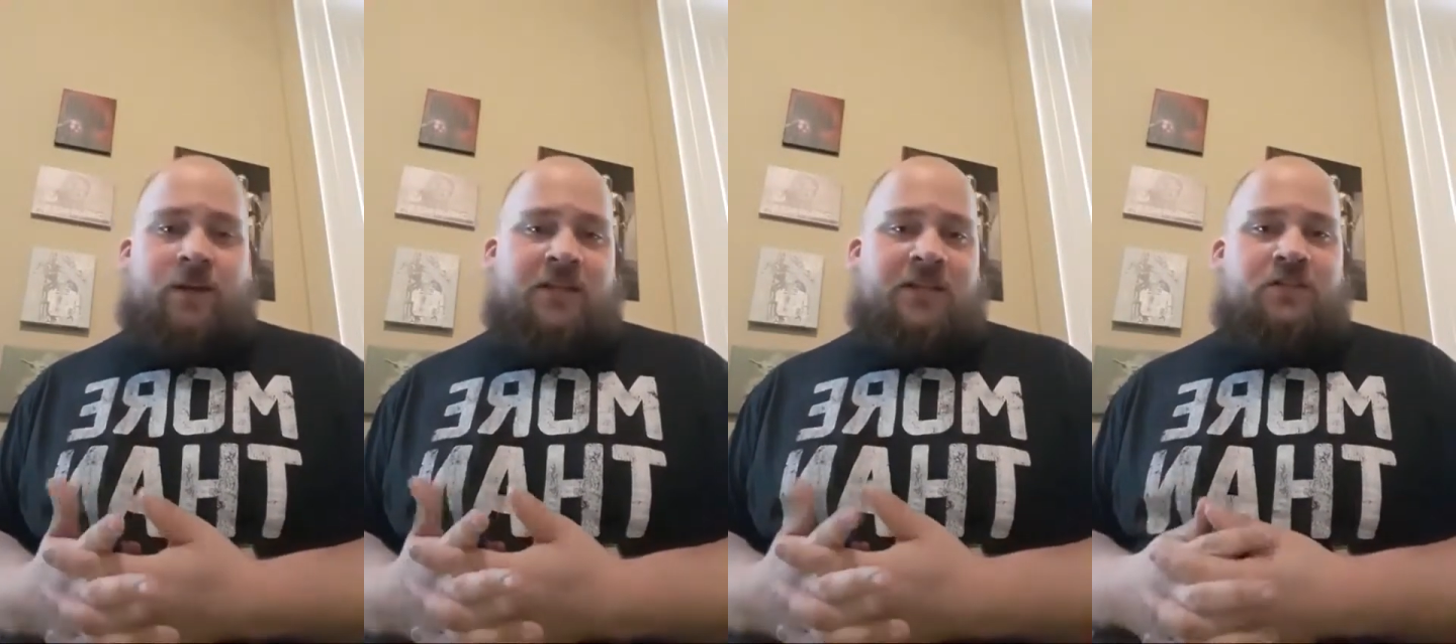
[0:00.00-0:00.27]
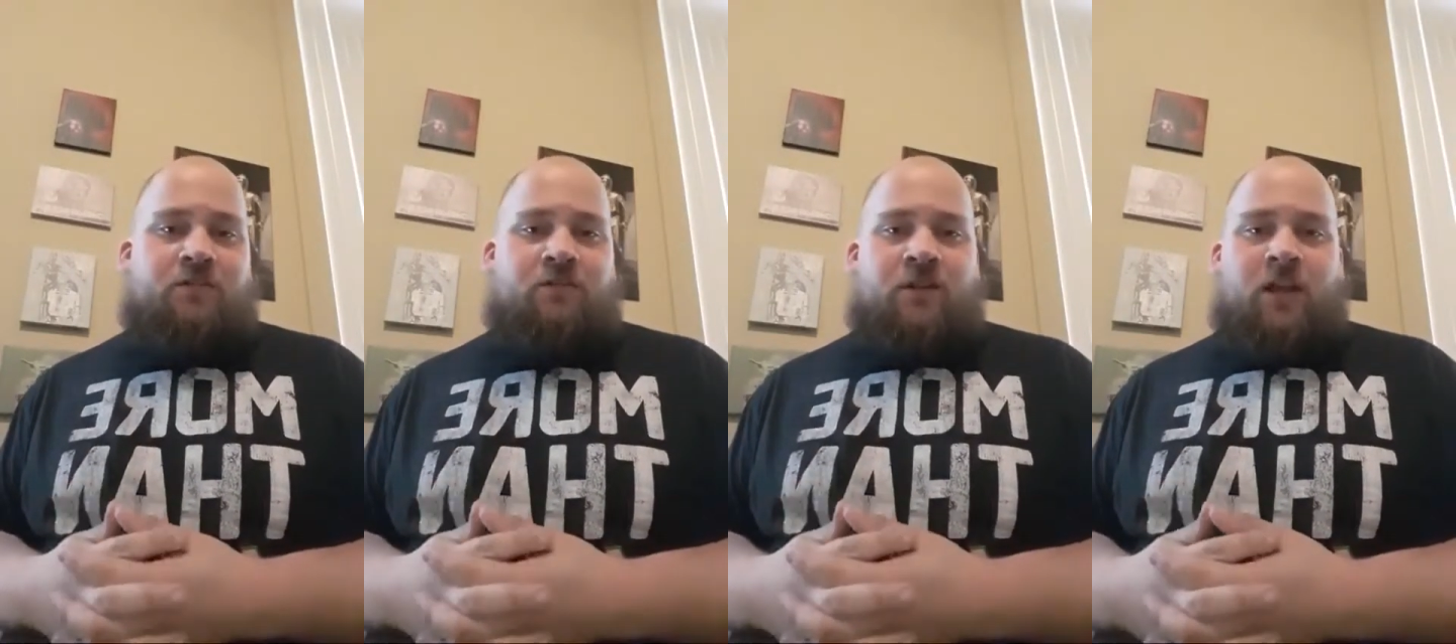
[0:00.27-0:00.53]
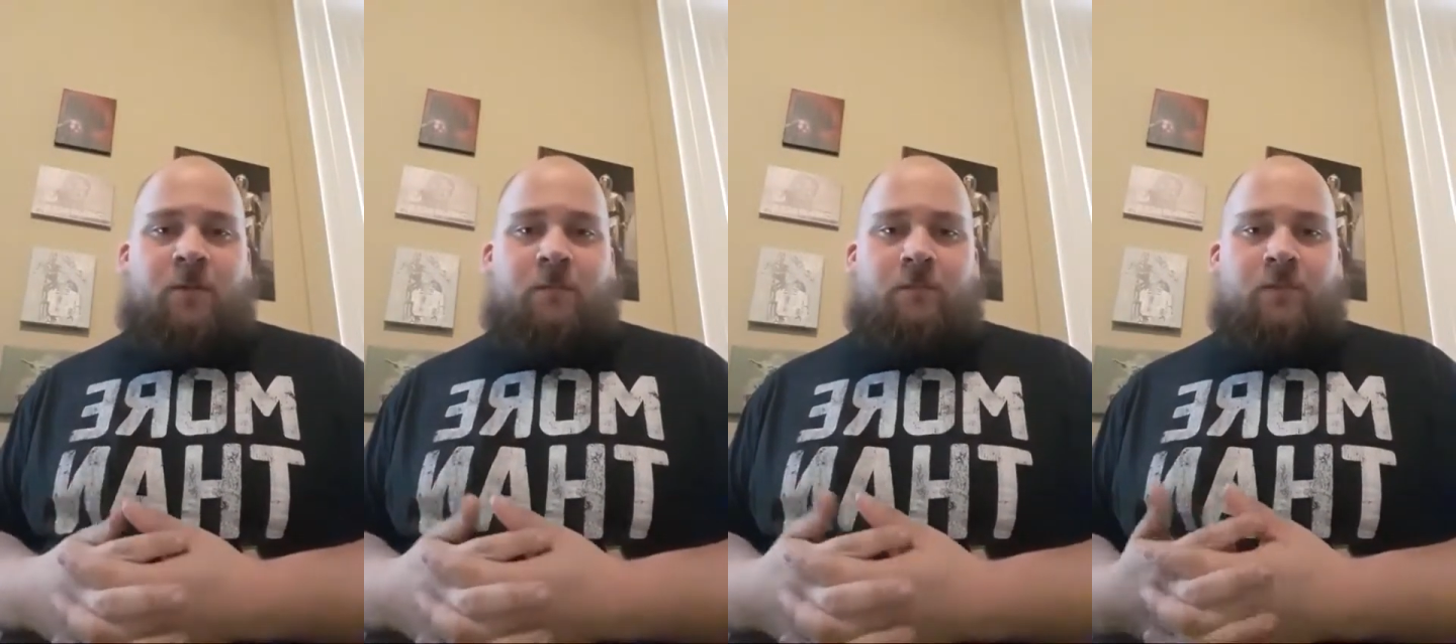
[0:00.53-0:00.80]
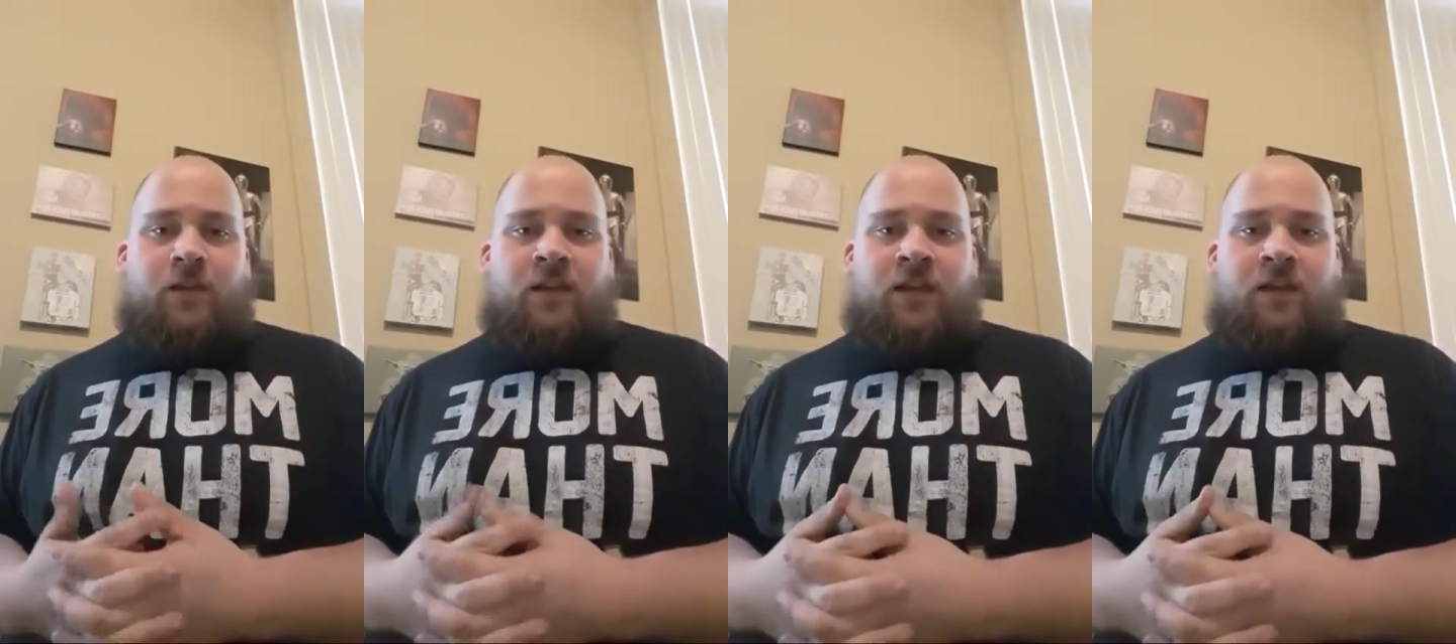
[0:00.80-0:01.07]

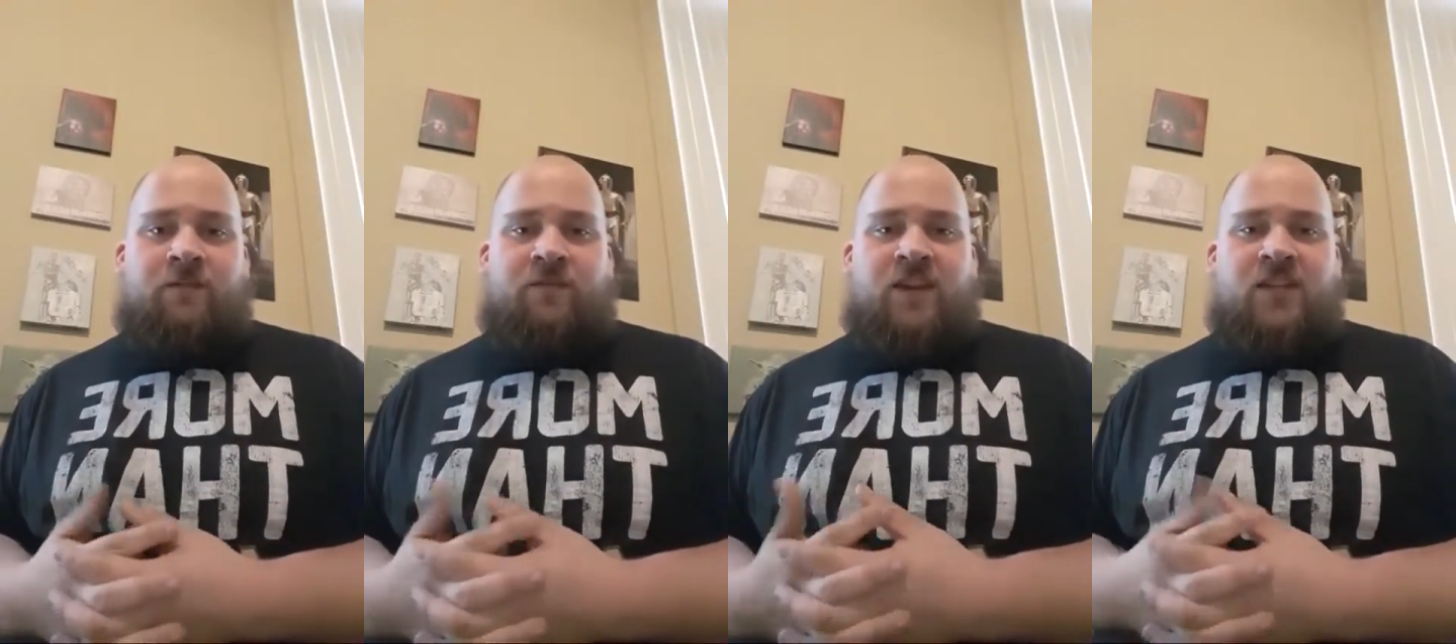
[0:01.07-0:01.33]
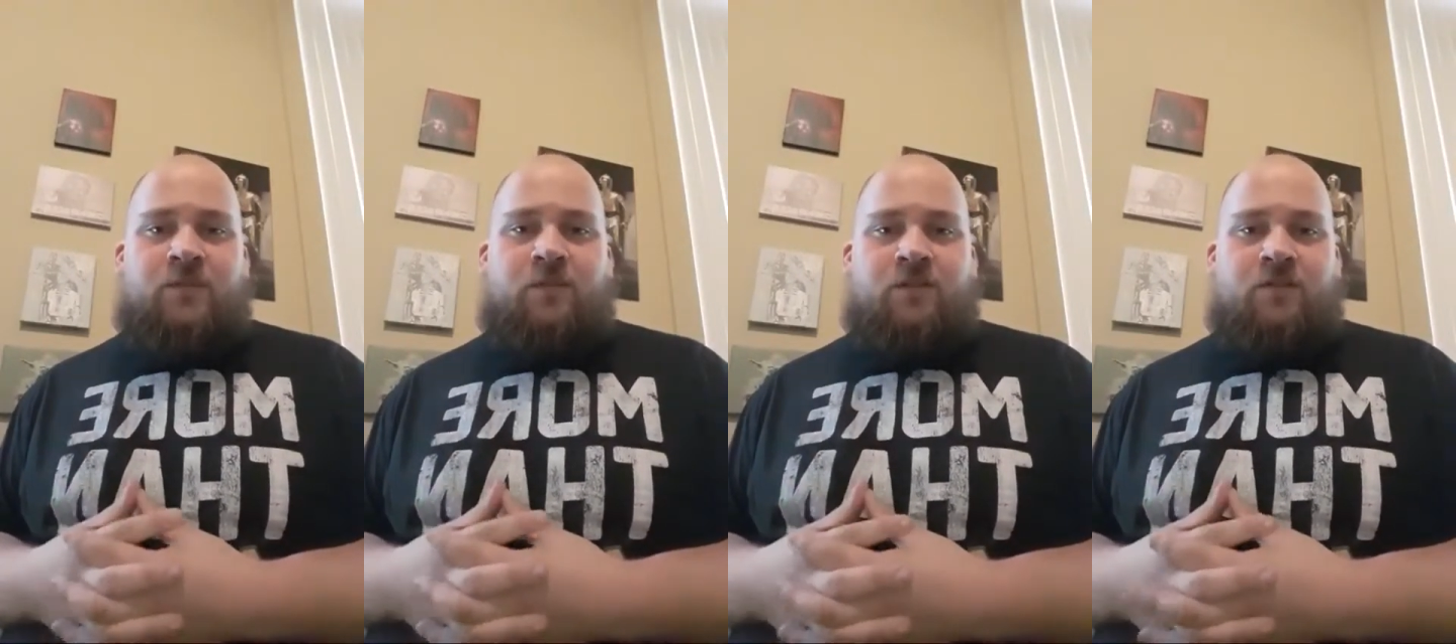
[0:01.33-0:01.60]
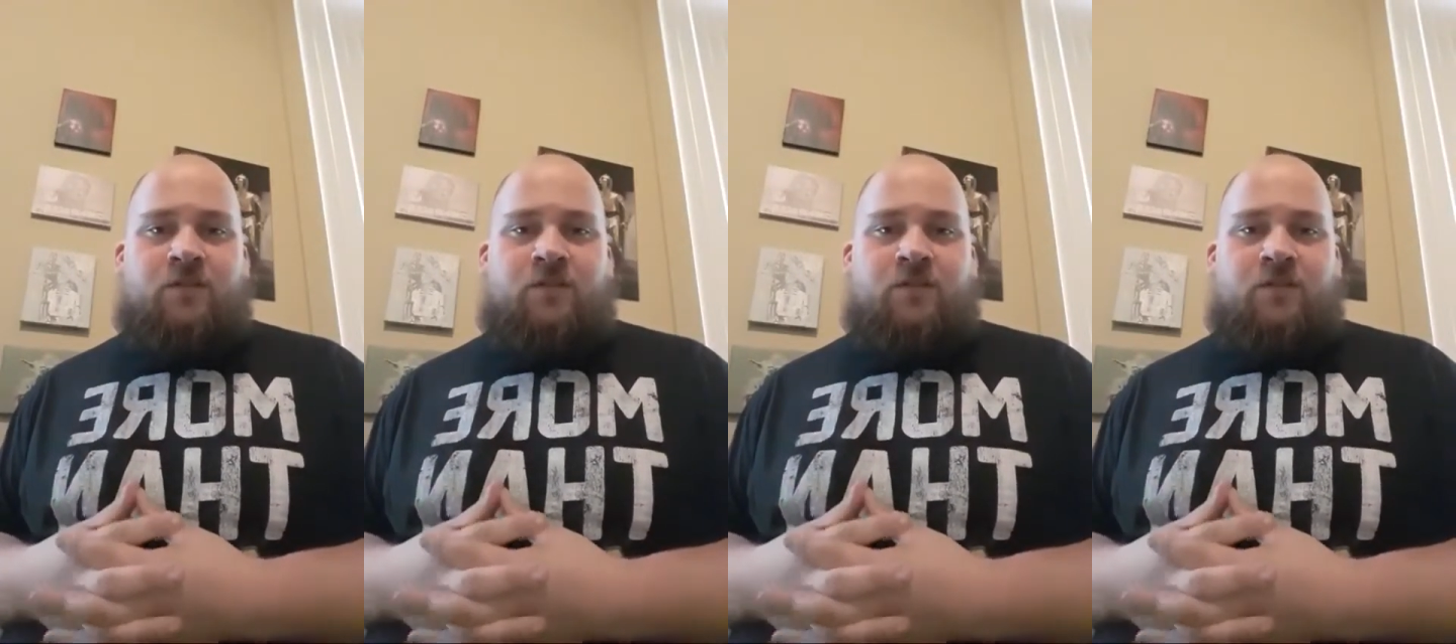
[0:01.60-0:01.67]
Instagram and Facebook,